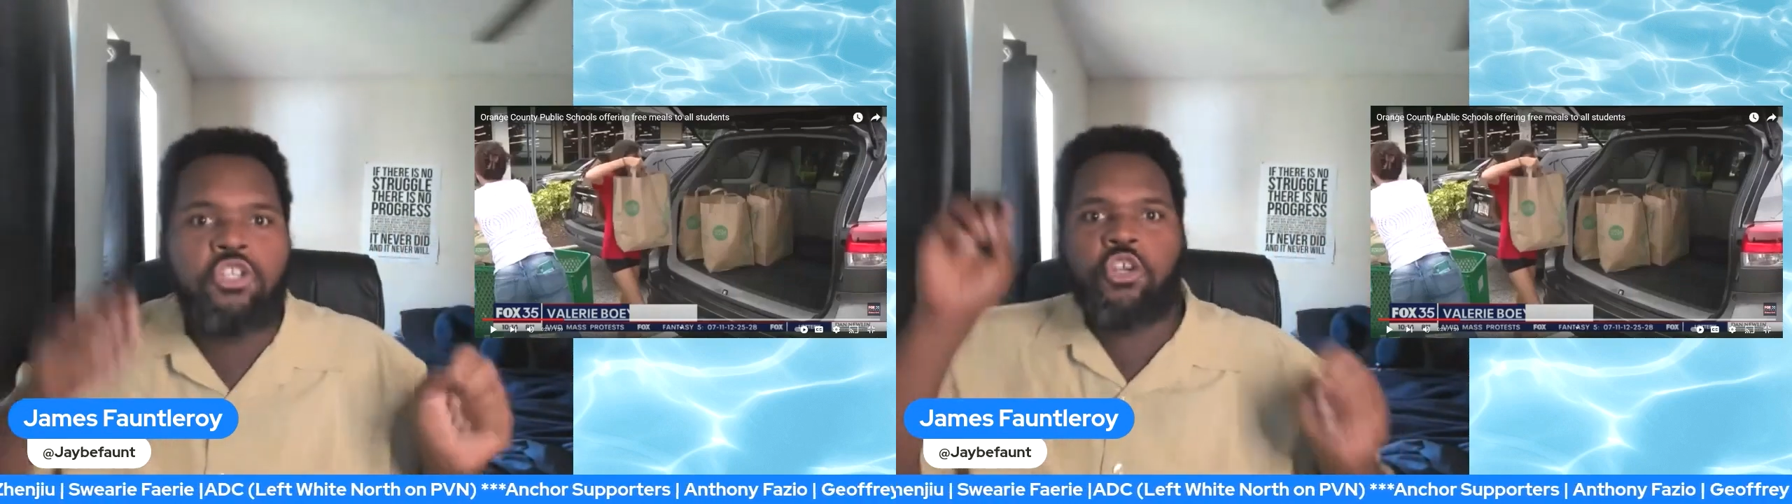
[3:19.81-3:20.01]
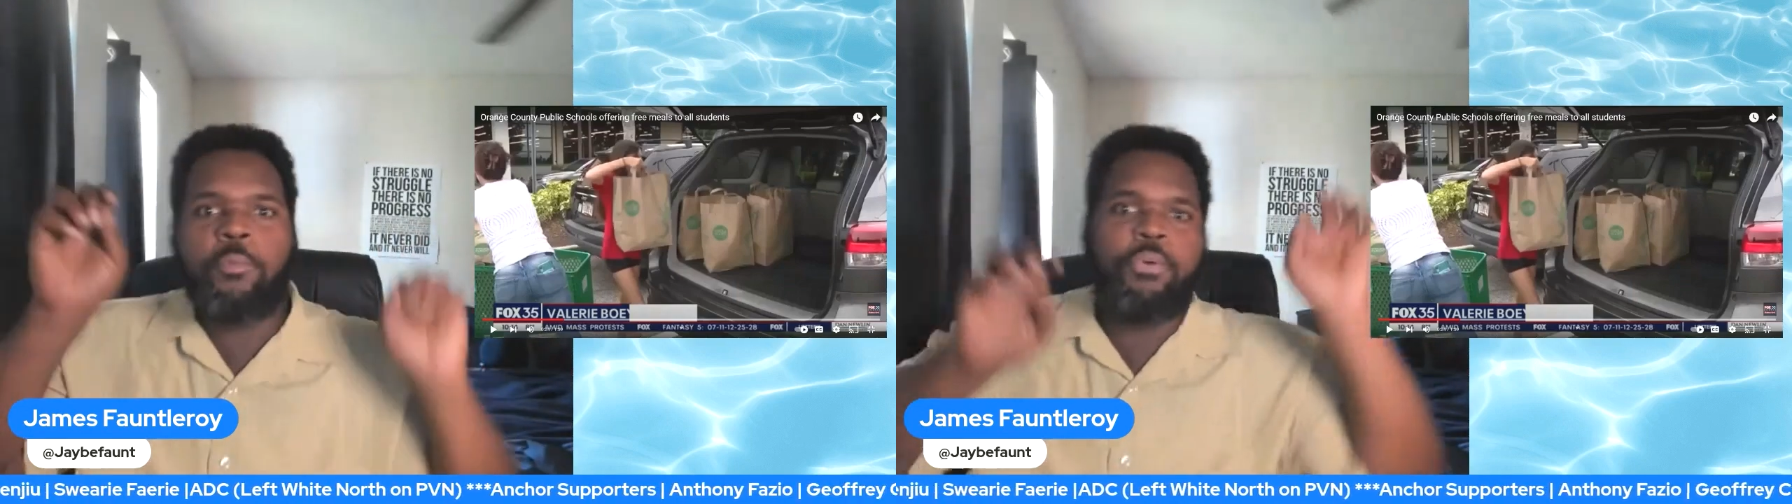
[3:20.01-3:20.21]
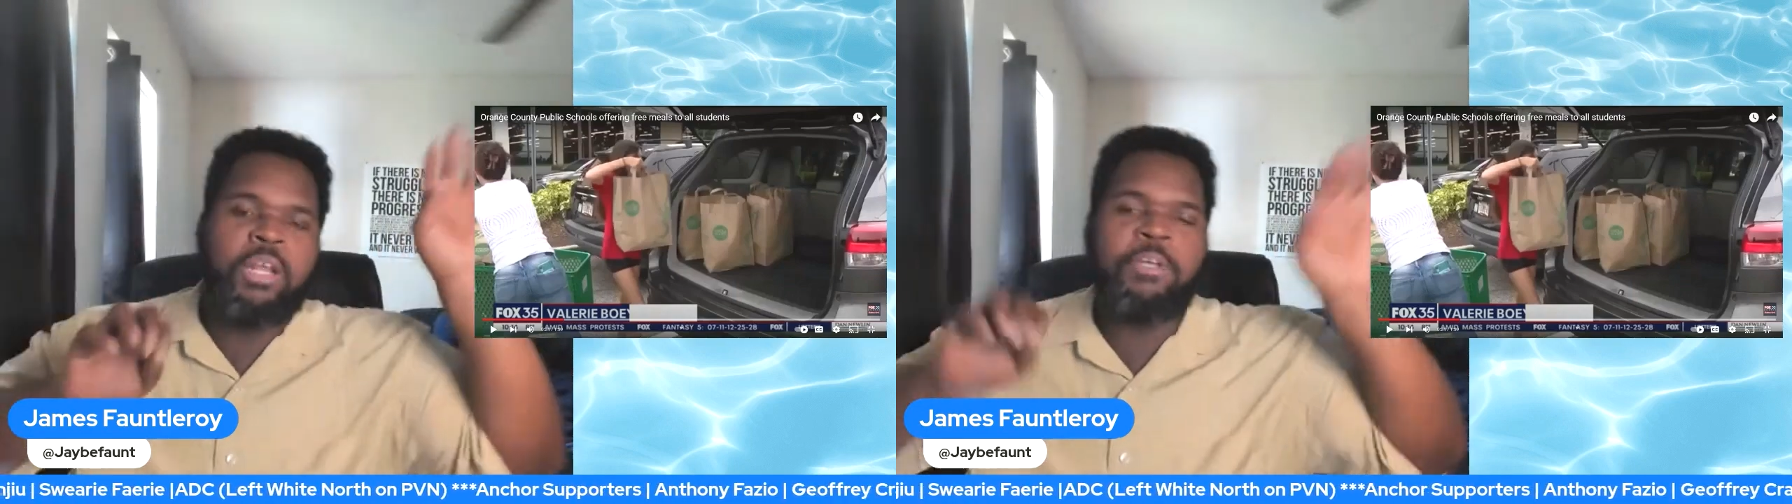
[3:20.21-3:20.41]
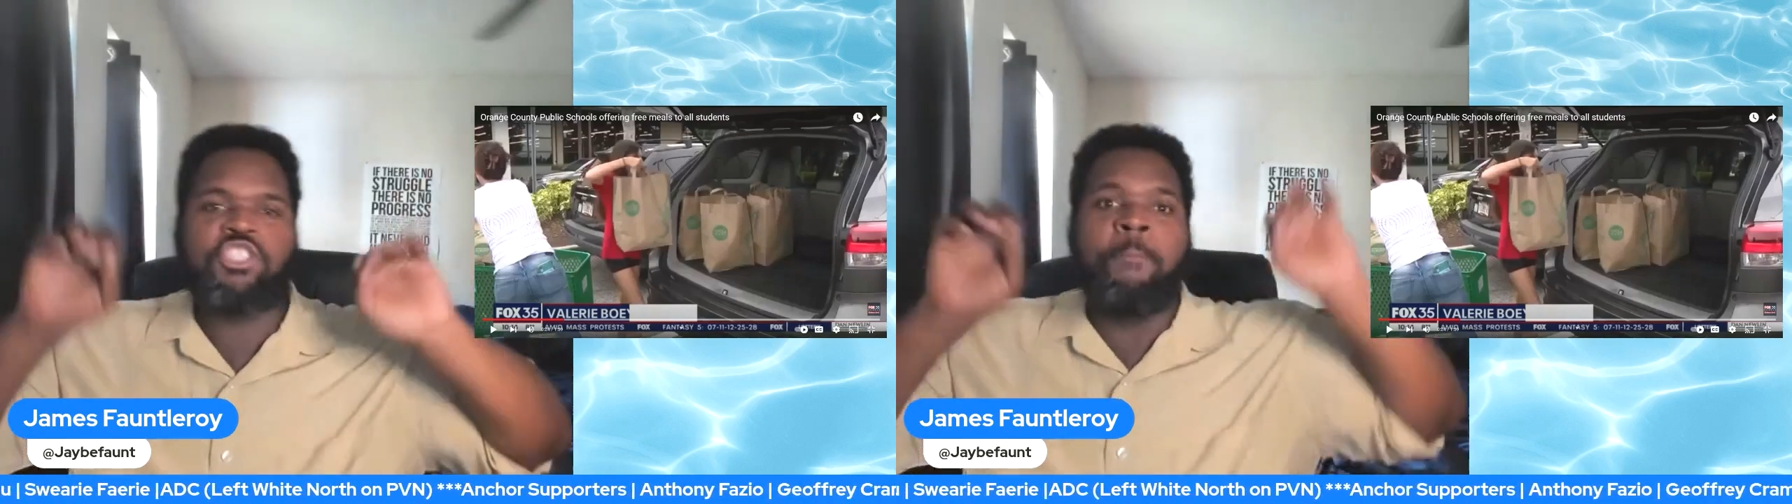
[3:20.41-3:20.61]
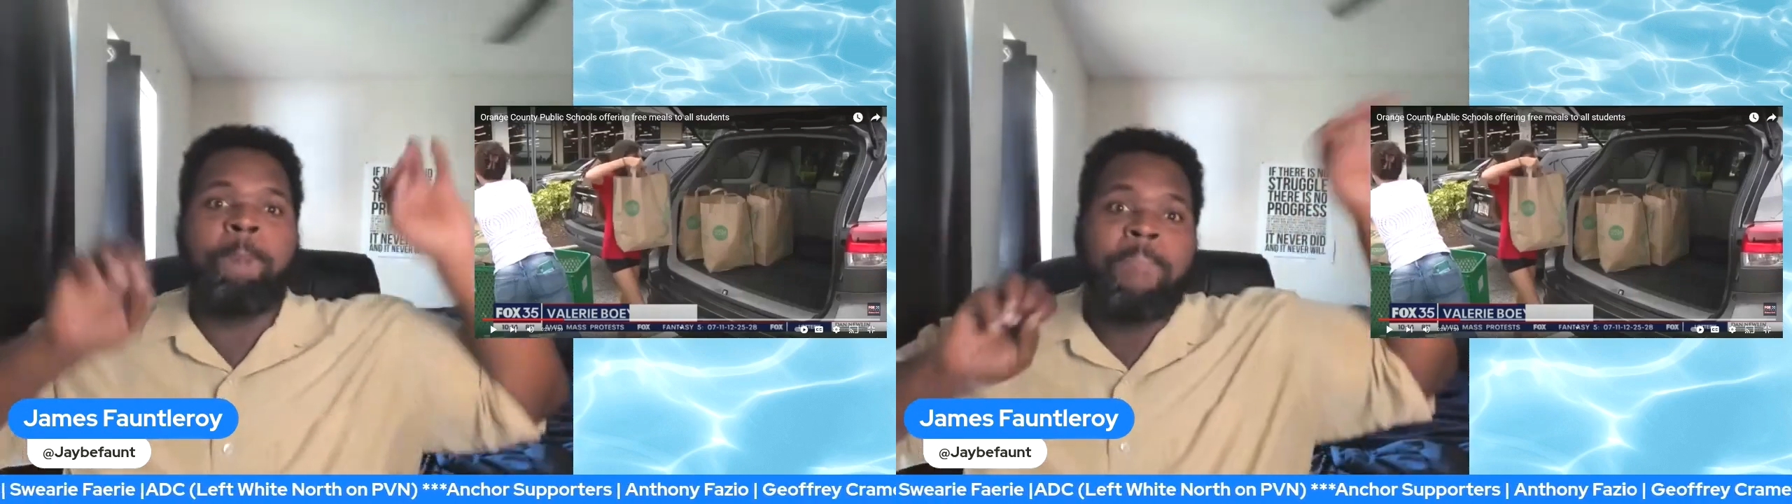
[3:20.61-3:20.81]
are pretty much
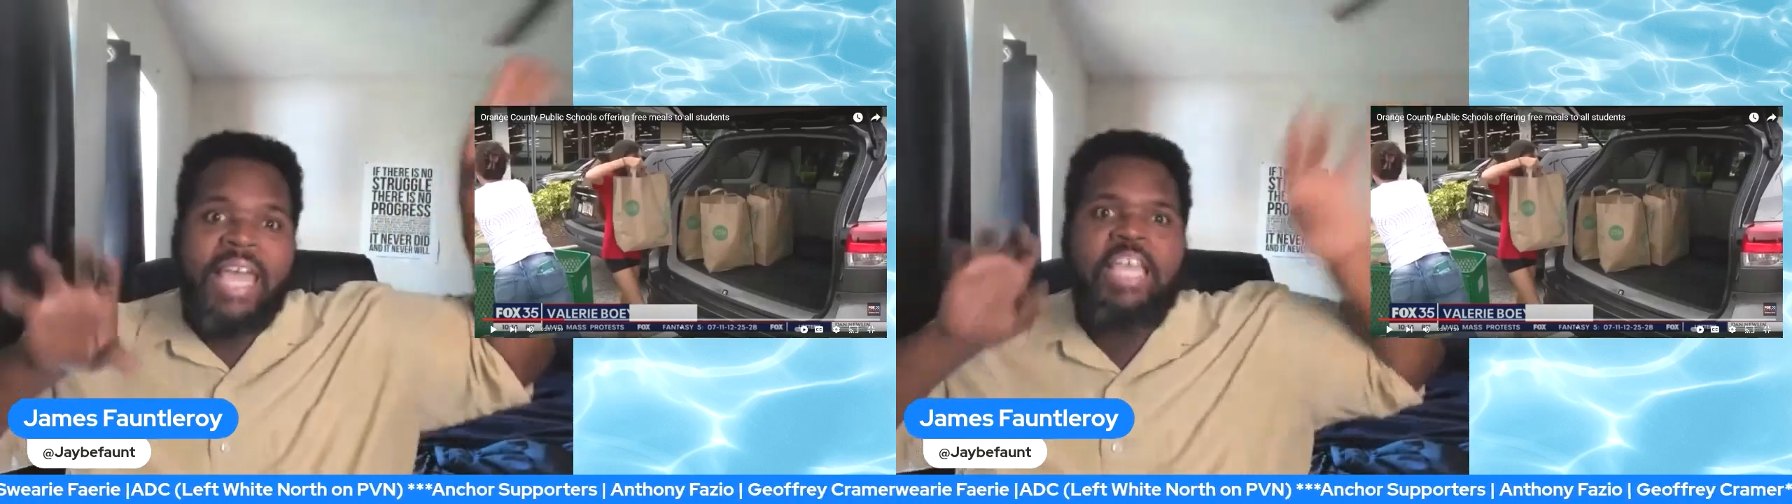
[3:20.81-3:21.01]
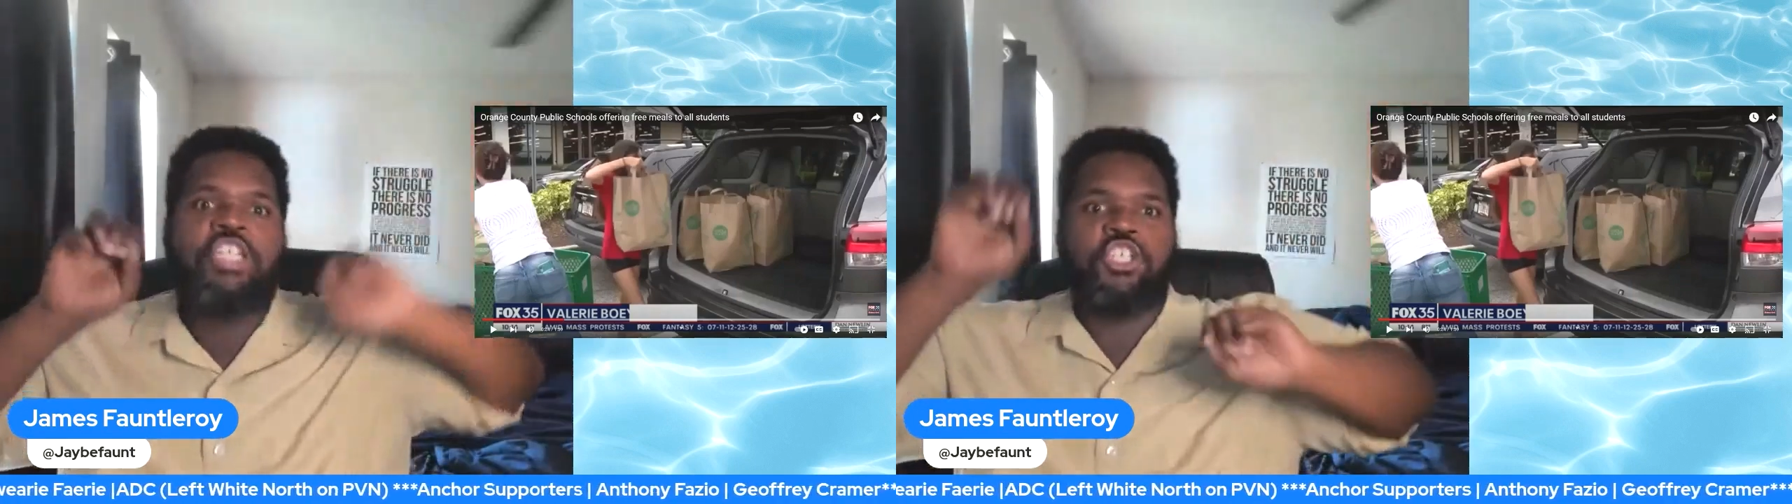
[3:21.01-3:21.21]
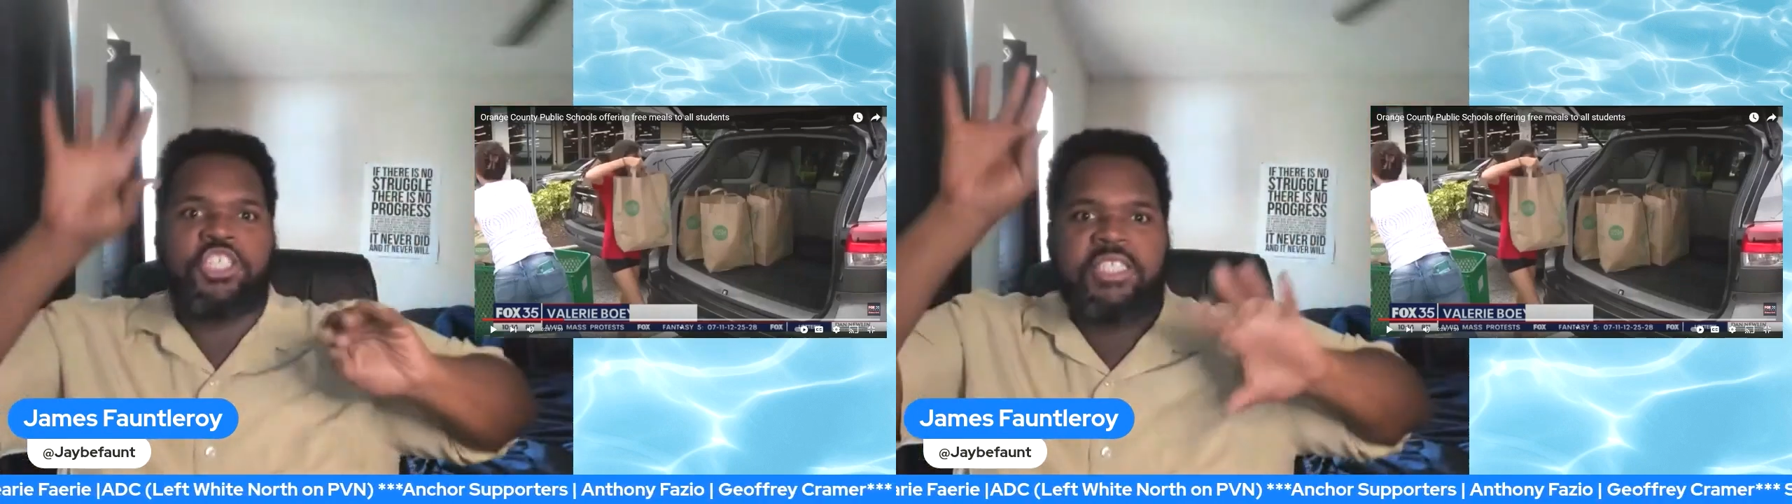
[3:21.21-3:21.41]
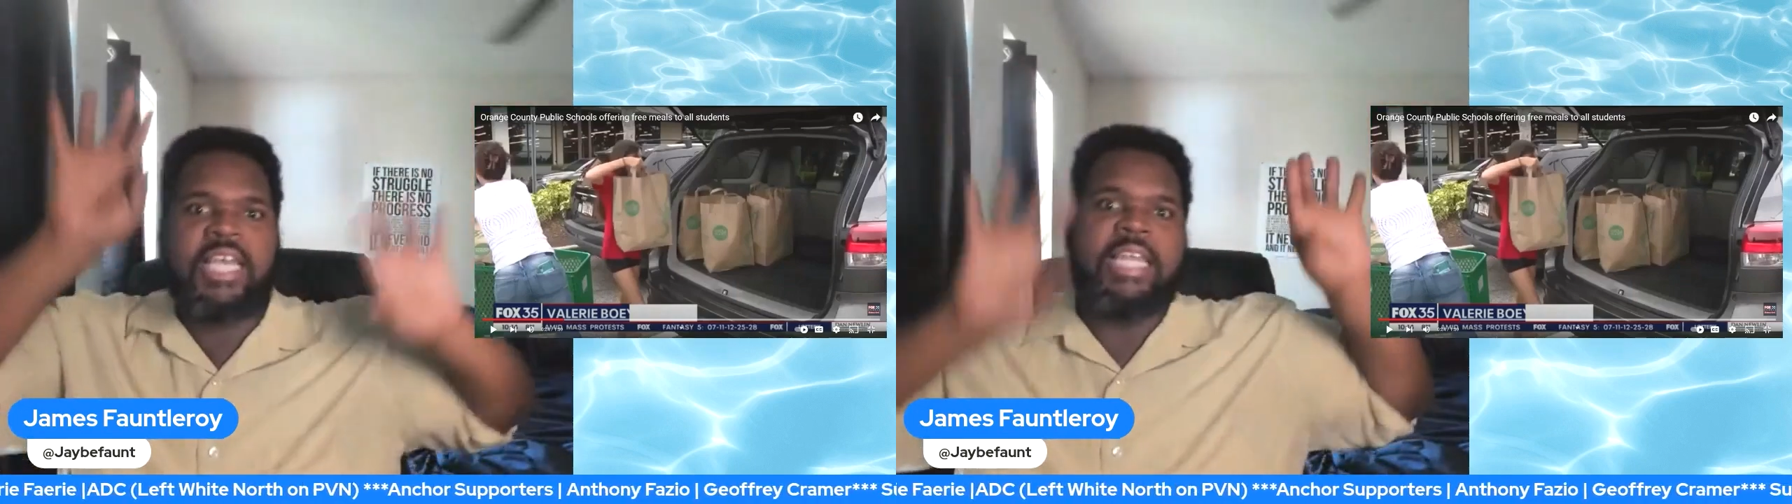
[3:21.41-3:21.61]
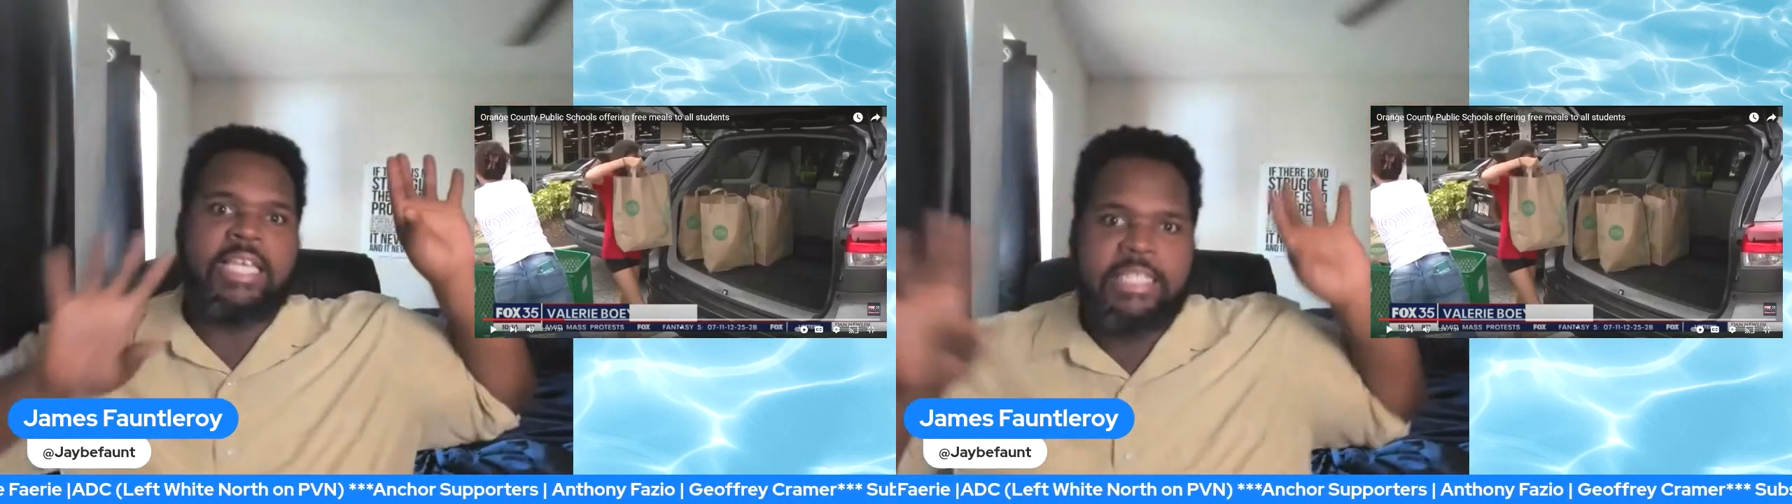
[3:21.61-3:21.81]
the major
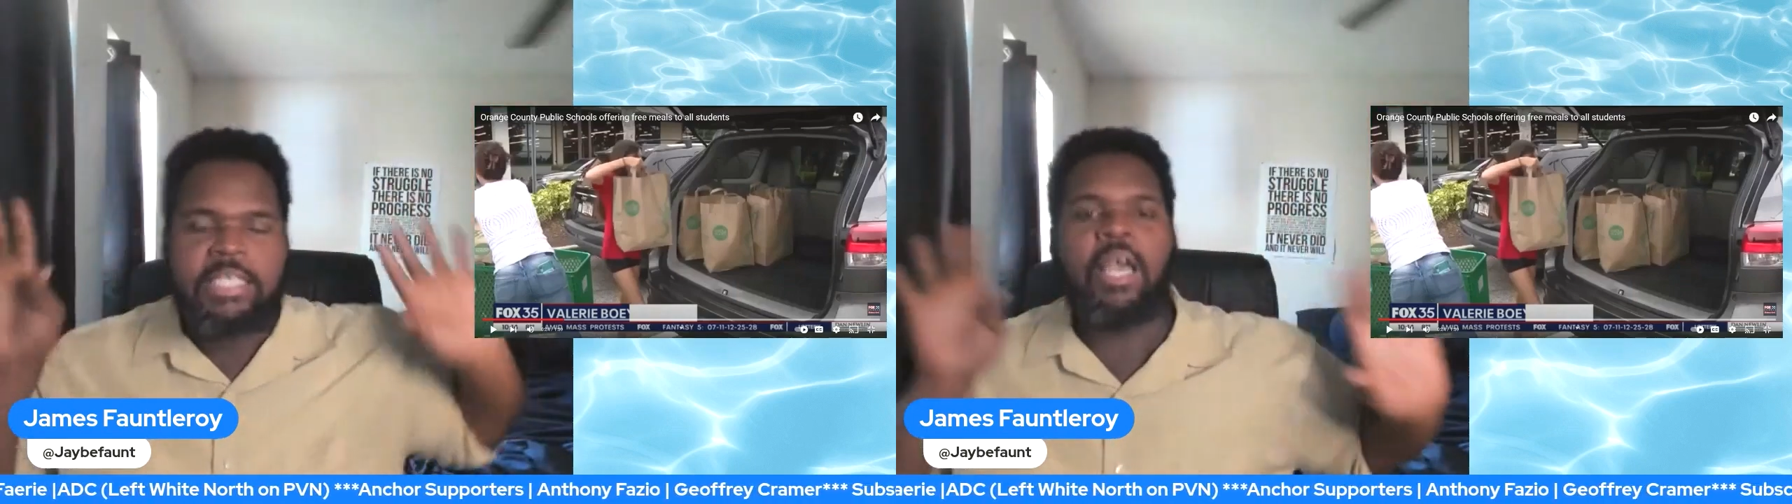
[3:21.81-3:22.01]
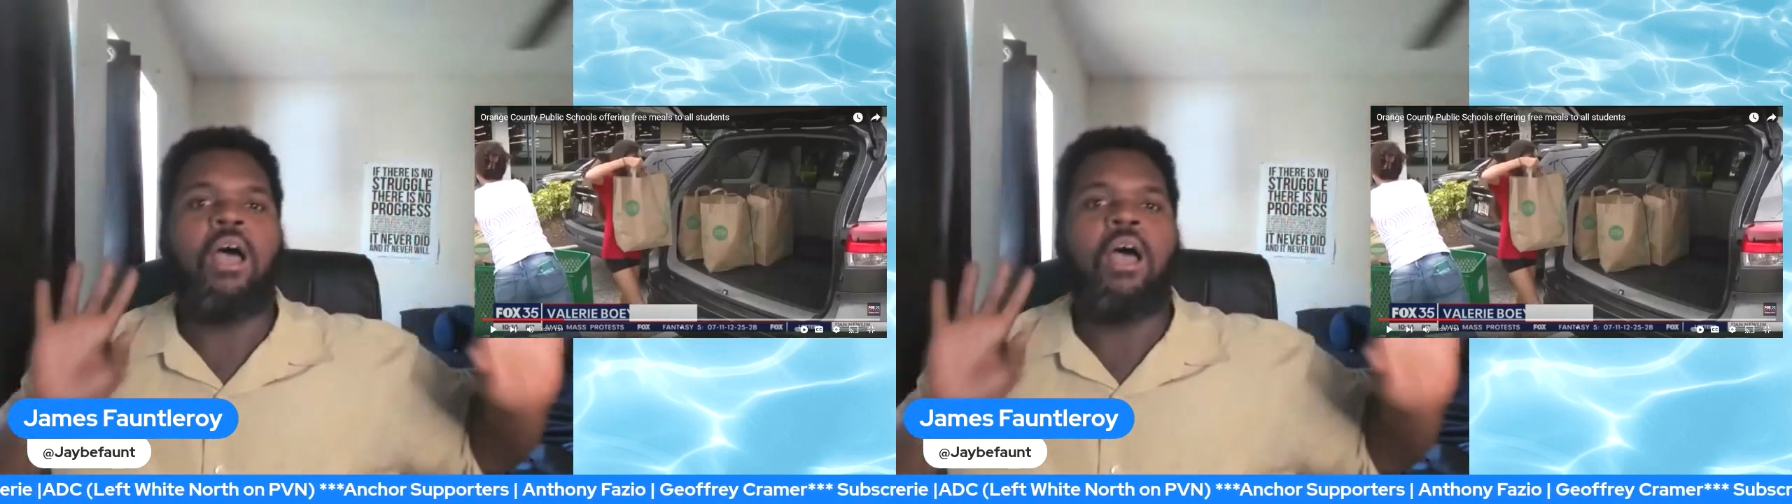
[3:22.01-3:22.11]
cities